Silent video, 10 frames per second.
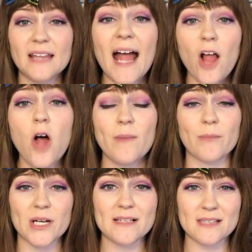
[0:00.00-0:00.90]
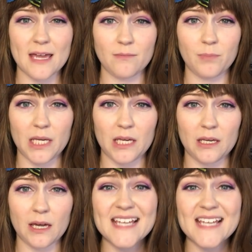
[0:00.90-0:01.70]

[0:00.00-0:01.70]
Not all memories can be